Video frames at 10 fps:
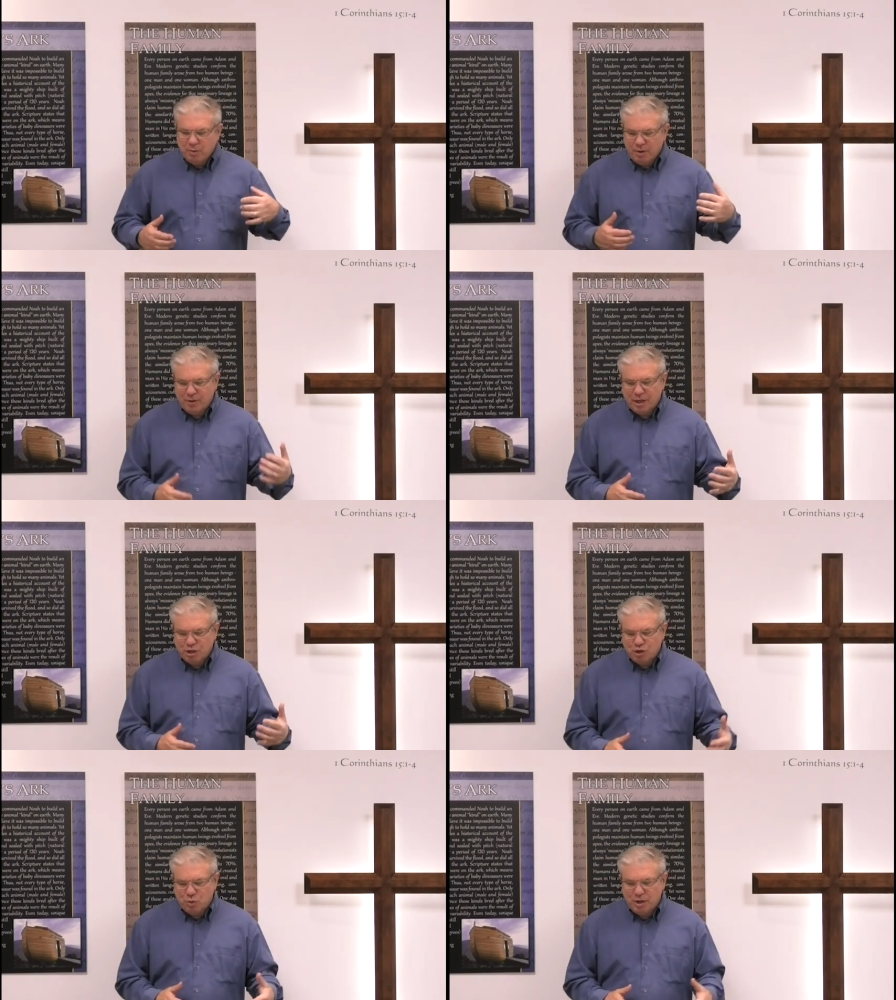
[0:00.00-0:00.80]

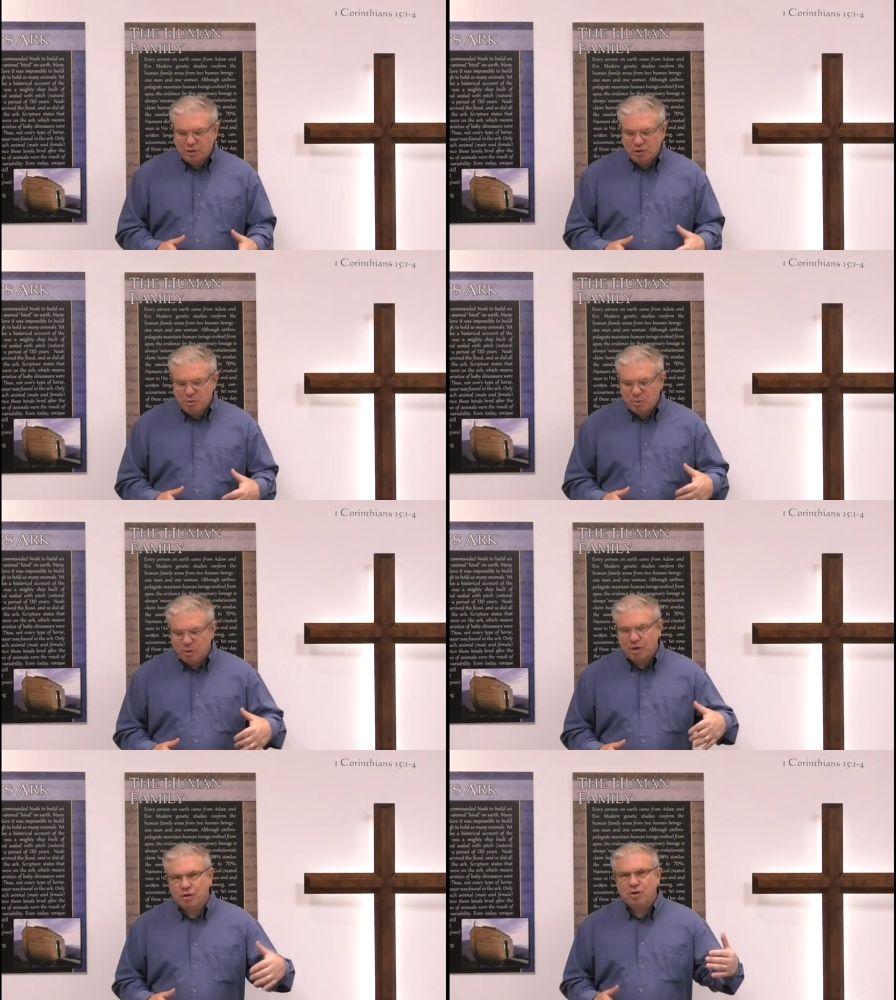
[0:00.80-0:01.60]
Revelation 22, we're
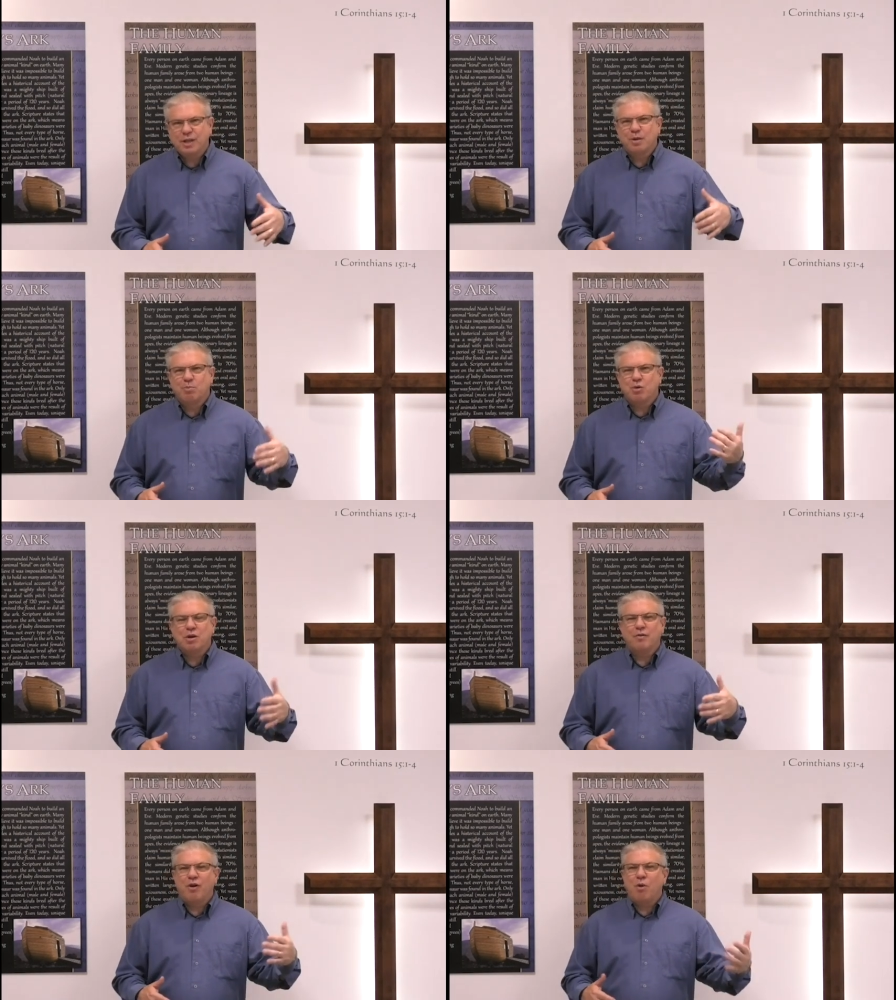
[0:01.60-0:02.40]
going to look at the
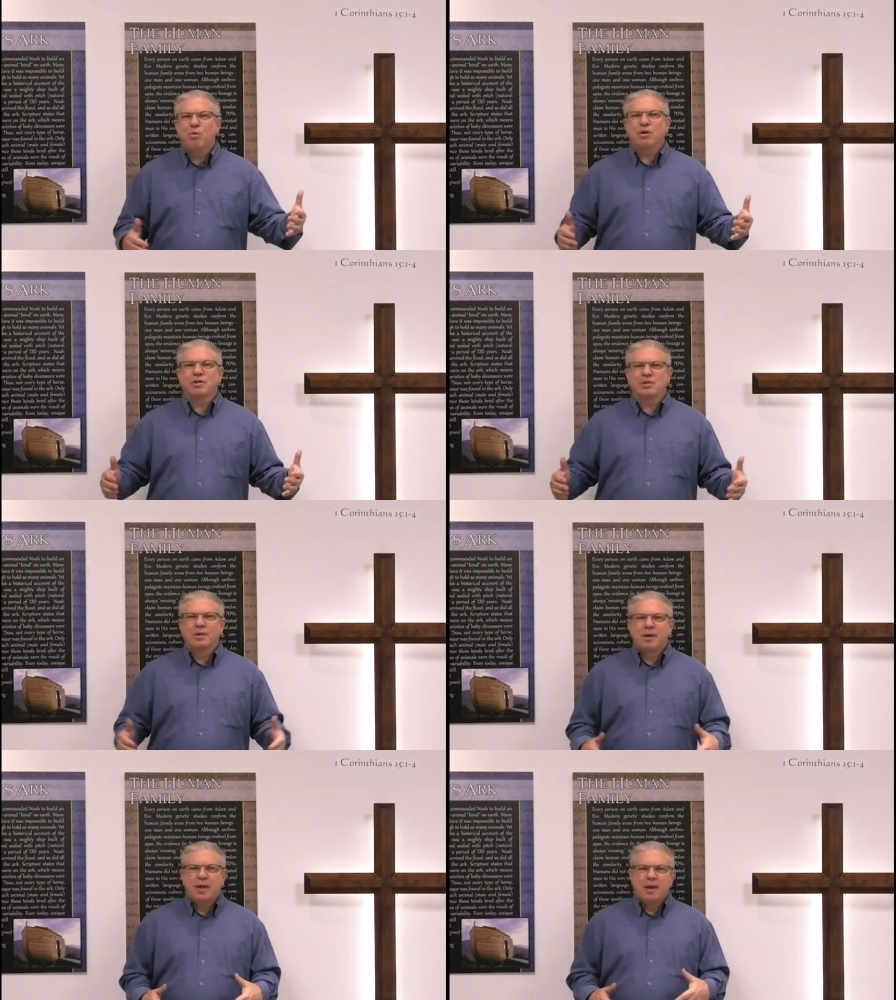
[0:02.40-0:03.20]
book of all books.